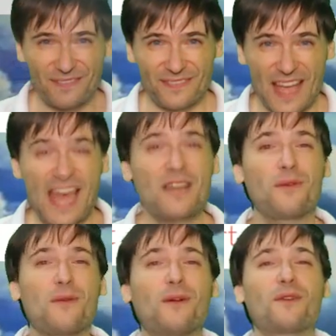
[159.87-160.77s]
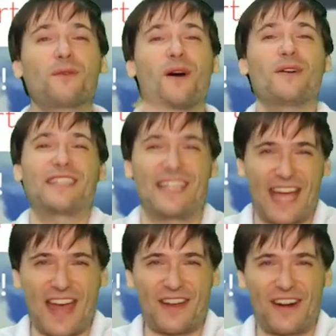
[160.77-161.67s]
And we will grow
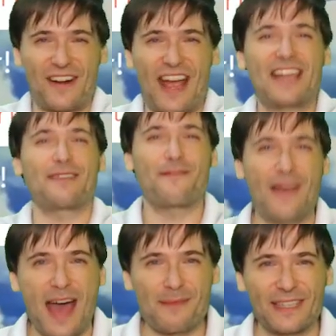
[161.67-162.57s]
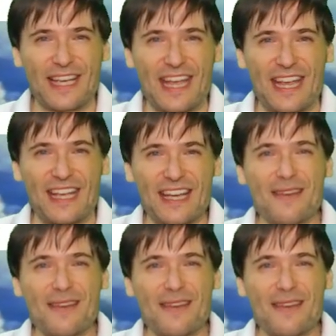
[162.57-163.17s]
together as a family,